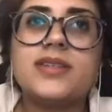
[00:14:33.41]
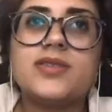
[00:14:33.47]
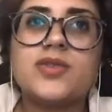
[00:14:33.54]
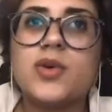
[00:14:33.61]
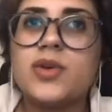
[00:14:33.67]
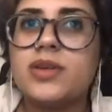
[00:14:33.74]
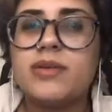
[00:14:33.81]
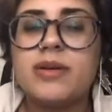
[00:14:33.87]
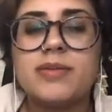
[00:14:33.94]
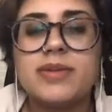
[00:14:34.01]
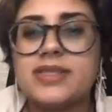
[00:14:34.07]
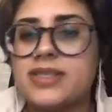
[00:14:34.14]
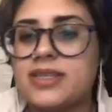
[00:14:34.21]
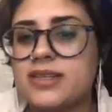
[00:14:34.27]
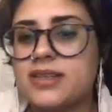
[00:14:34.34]

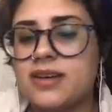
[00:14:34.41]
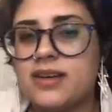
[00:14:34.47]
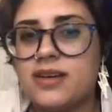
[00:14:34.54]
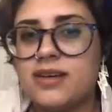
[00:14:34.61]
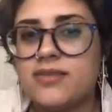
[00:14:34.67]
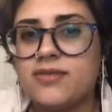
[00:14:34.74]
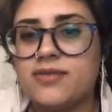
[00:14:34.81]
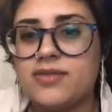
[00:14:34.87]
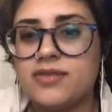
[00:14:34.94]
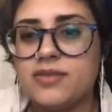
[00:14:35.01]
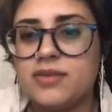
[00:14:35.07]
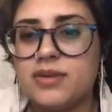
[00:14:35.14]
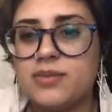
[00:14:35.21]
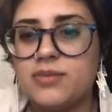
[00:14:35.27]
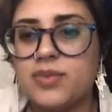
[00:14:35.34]
reminiscent of
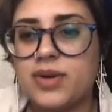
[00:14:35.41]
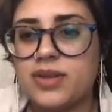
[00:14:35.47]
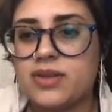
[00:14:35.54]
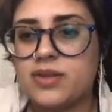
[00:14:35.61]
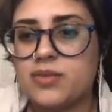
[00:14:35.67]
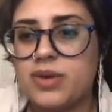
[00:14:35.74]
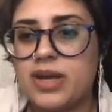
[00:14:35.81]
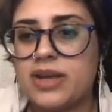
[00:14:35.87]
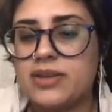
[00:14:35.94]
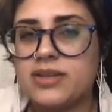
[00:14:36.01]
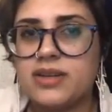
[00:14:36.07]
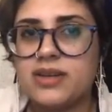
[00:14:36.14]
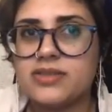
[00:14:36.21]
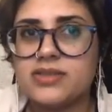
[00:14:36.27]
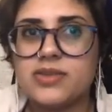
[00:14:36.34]
Breath of the Wild
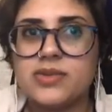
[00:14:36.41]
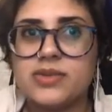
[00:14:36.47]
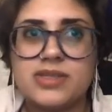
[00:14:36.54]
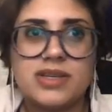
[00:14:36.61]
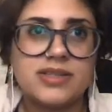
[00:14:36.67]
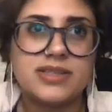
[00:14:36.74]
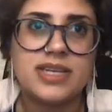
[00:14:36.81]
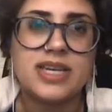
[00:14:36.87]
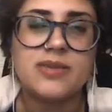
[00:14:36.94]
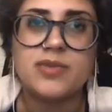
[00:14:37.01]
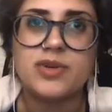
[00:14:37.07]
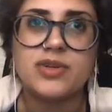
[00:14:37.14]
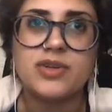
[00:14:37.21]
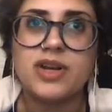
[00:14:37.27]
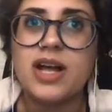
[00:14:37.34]
and also a Zelda game
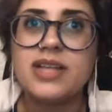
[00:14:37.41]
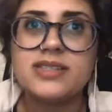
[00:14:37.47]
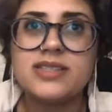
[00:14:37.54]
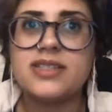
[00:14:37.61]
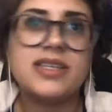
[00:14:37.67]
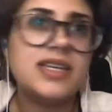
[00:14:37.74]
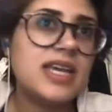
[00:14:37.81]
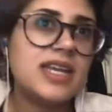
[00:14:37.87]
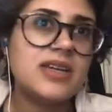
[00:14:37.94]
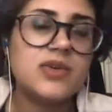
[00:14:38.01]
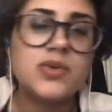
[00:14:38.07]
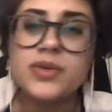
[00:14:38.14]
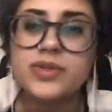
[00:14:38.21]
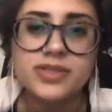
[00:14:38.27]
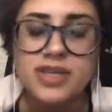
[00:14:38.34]
where you're constantly getting
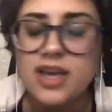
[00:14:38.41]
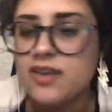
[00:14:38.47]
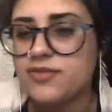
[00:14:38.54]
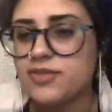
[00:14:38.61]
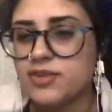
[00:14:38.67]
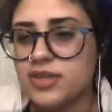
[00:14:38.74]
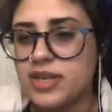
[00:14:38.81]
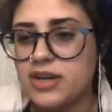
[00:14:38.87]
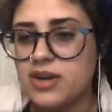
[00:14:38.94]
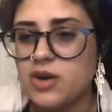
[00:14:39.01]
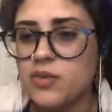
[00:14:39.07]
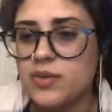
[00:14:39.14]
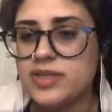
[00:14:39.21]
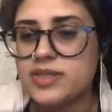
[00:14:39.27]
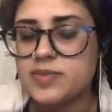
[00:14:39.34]
cool stuff. You're like
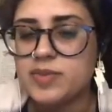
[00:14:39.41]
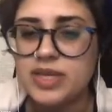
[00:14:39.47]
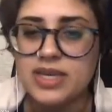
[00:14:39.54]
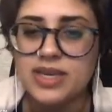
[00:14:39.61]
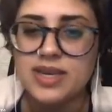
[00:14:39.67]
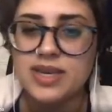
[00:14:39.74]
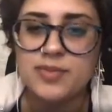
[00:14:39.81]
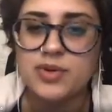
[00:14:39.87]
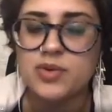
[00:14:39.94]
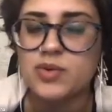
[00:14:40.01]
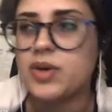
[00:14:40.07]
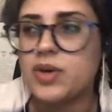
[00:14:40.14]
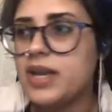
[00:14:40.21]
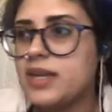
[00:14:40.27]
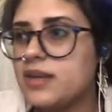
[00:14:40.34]
always picking up a
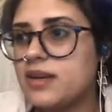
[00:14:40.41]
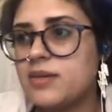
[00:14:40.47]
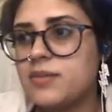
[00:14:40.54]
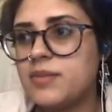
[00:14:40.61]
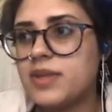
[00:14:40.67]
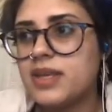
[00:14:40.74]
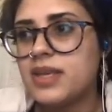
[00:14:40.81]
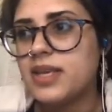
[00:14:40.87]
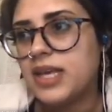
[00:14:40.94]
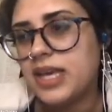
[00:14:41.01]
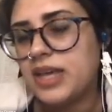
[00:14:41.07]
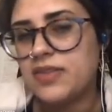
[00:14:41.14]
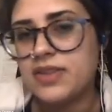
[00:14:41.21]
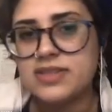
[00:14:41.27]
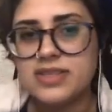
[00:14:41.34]
cool item,
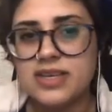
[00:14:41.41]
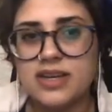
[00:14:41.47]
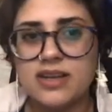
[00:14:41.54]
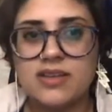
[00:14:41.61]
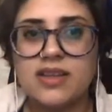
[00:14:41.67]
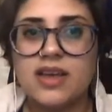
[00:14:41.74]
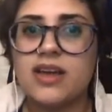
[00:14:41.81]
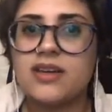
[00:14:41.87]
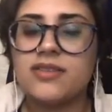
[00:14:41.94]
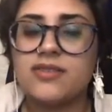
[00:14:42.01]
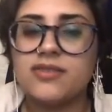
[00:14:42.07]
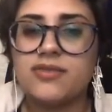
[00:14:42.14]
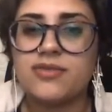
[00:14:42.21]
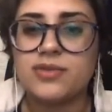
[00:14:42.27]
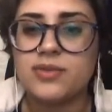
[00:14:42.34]
and that's like a lot
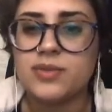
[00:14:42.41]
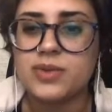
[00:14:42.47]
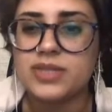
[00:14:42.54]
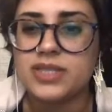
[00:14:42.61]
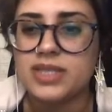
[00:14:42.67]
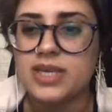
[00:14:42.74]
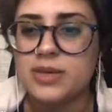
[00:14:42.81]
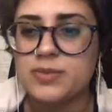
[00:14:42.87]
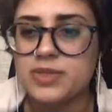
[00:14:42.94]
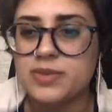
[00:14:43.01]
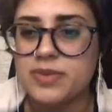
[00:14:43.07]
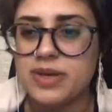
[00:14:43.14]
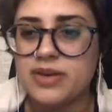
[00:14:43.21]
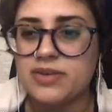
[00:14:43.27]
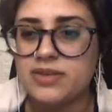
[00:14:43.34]
of what the game is
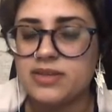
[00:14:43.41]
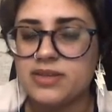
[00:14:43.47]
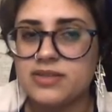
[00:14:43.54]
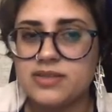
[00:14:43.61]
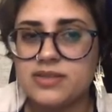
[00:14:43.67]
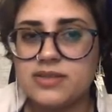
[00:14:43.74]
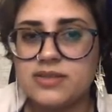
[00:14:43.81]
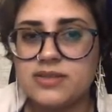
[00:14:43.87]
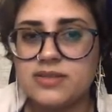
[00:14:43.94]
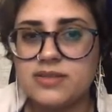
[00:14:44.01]
about. It's